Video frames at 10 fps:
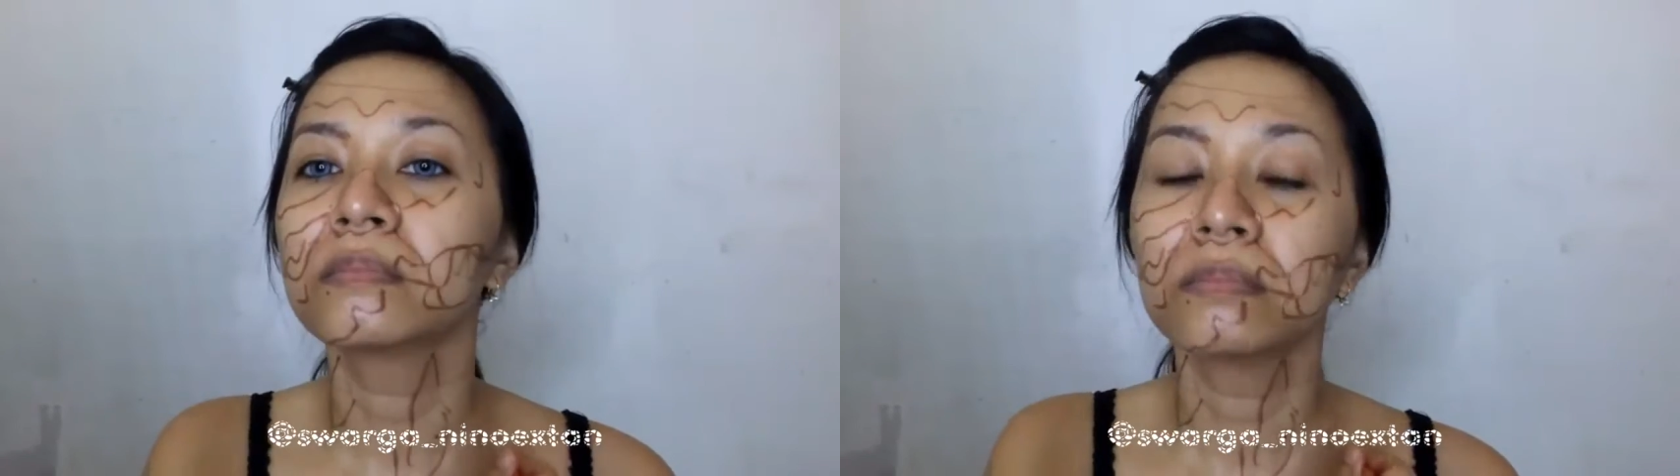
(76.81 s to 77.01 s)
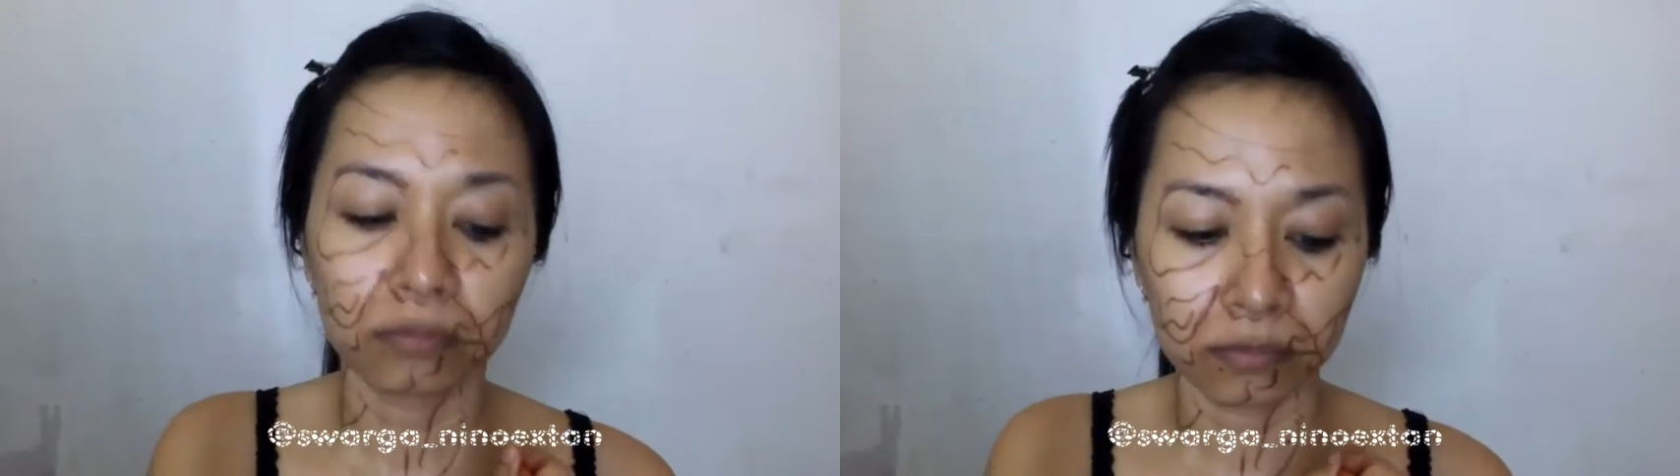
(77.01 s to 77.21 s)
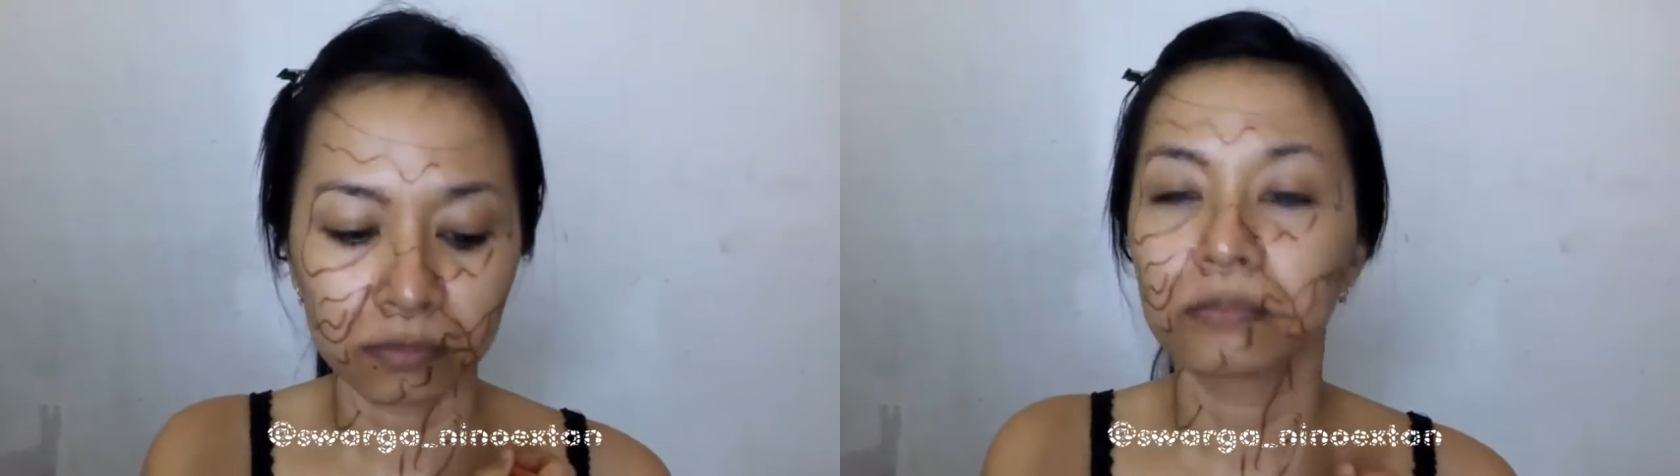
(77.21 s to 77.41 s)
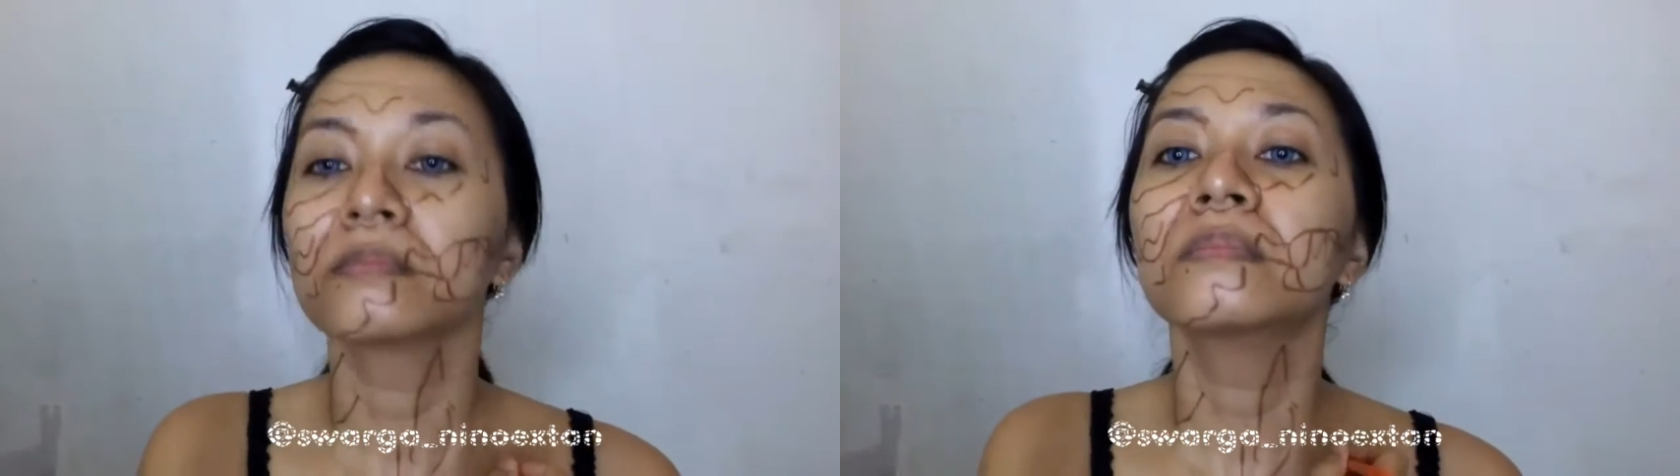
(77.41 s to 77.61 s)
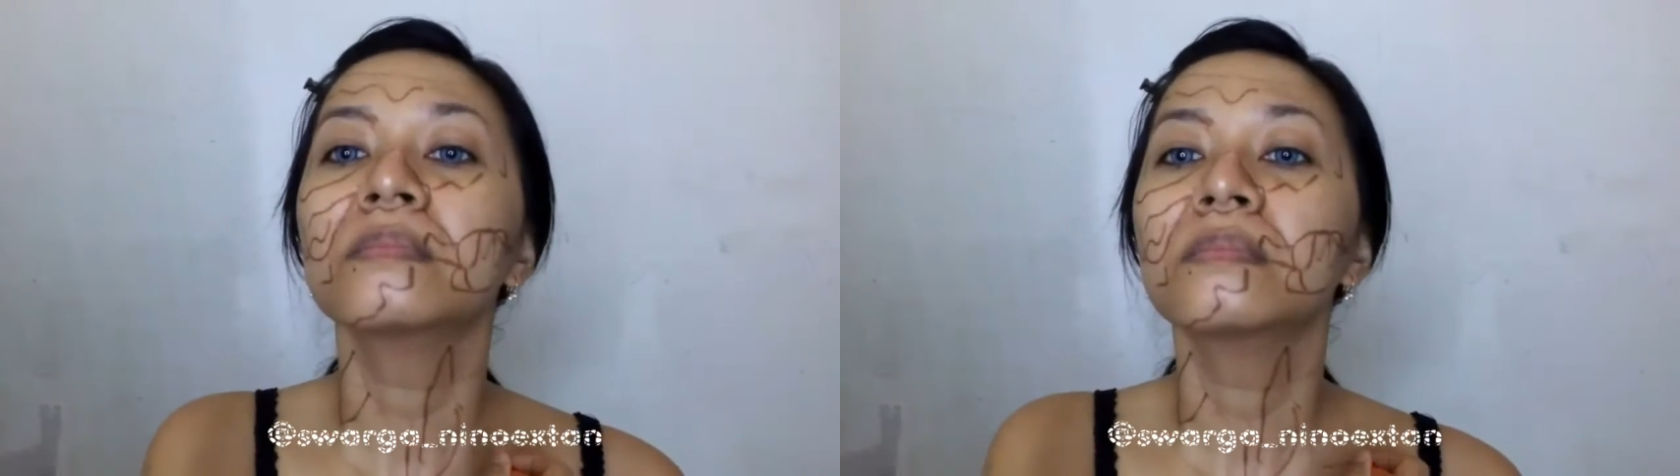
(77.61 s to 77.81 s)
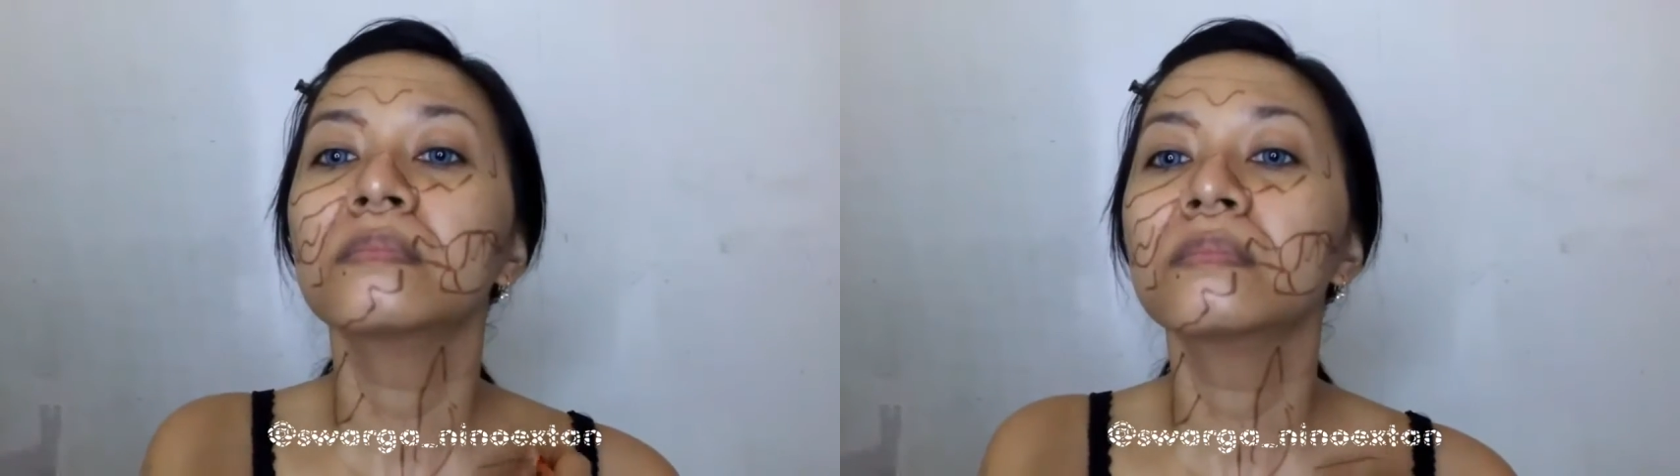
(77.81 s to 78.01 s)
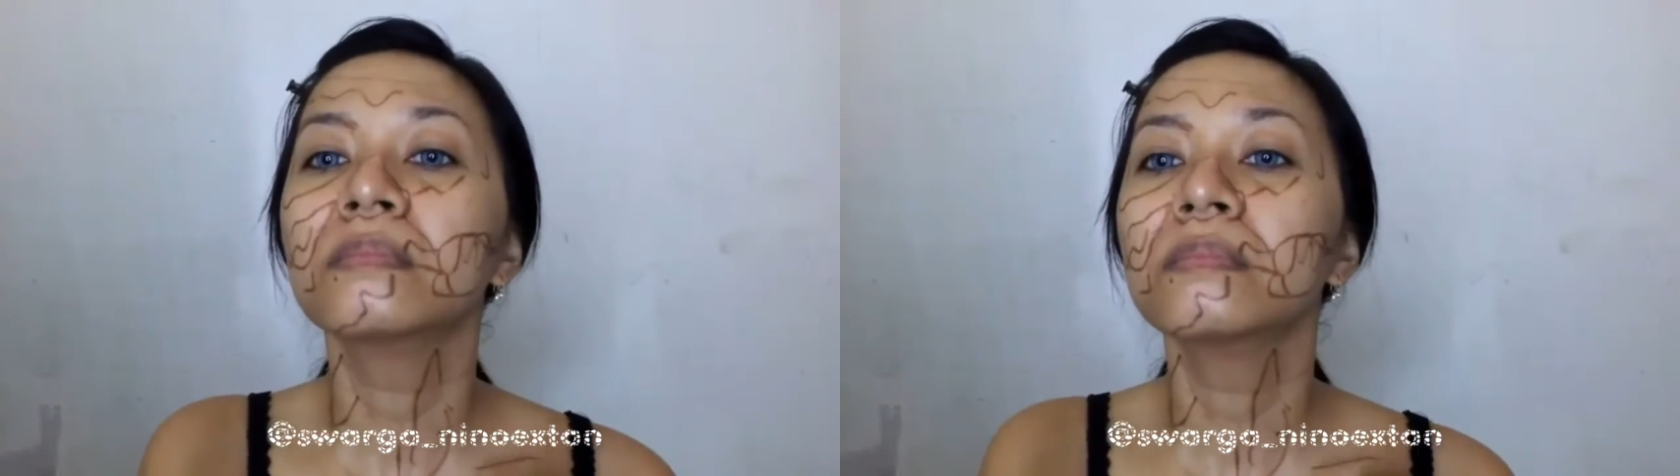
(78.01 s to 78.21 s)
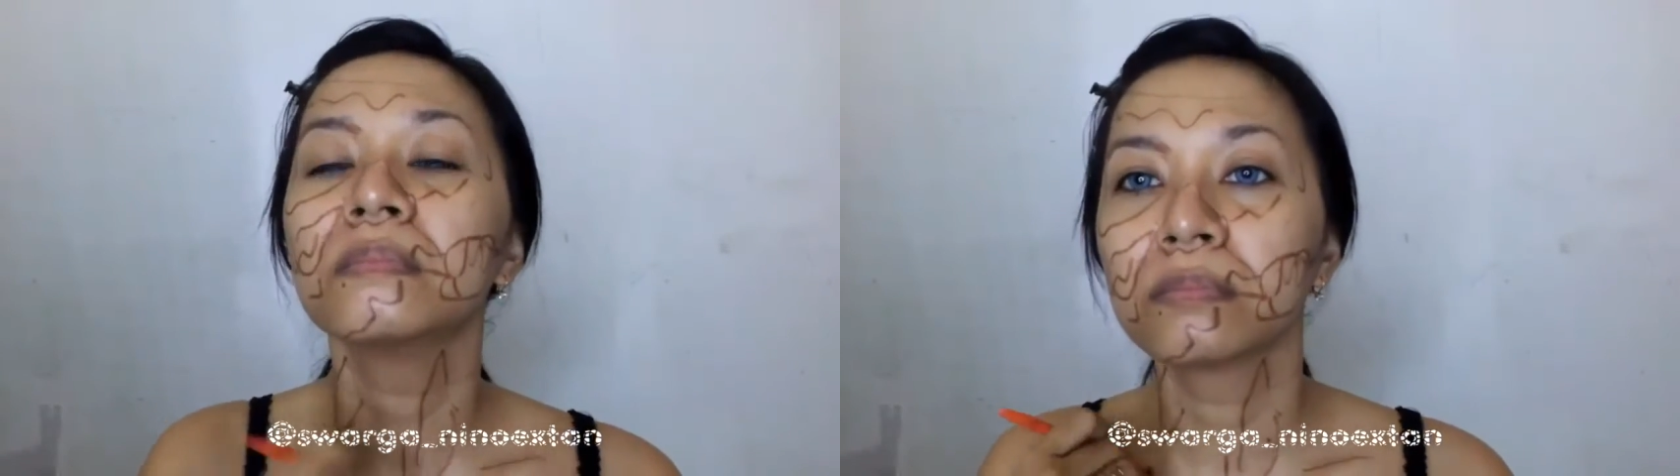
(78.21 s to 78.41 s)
on my neck,